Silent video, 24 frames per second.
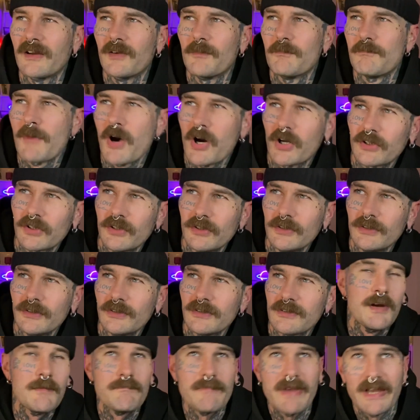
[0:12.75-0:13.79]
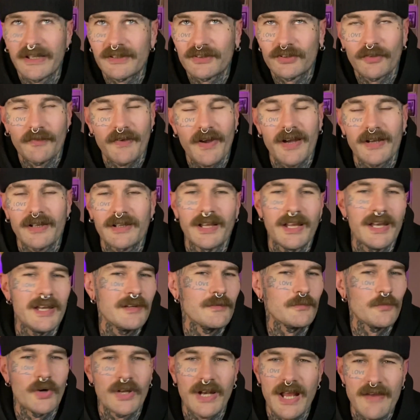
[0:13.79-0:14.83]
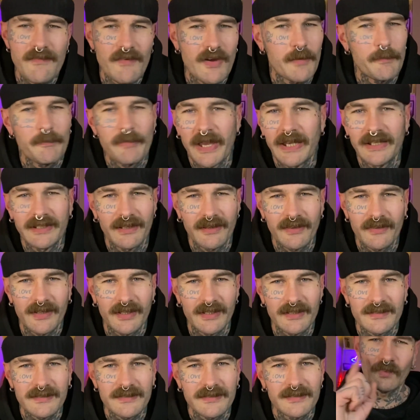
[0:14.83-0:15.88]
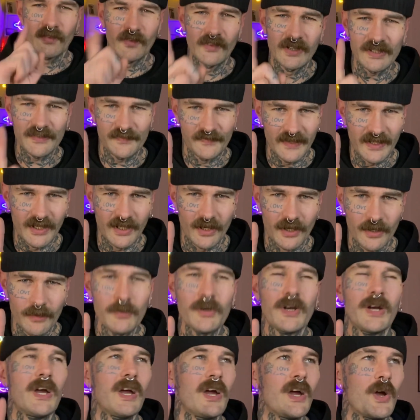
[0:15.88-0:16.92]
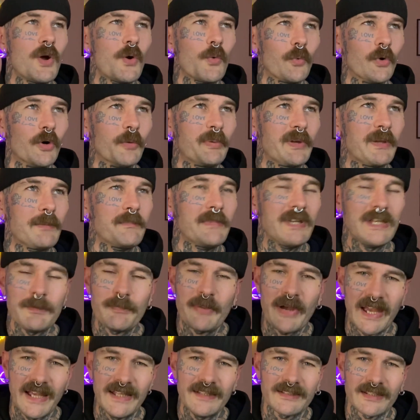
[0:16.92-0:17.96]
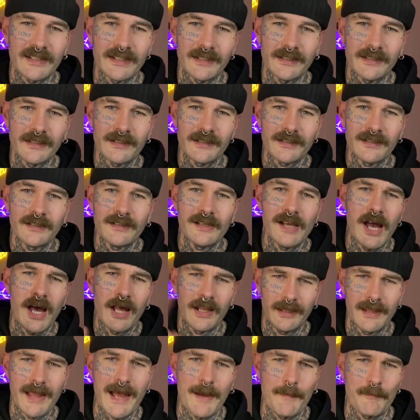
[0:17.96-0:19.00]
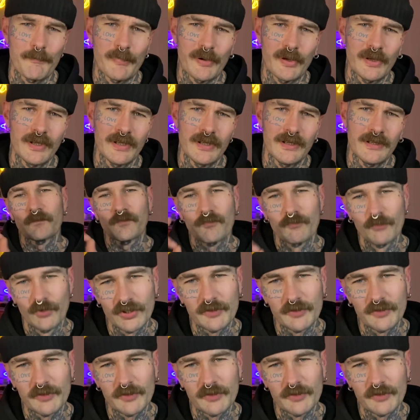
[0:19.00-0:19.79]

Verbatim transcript: models, making stuff out of clay, whatever, painting things. This video will be me painting a lamp, more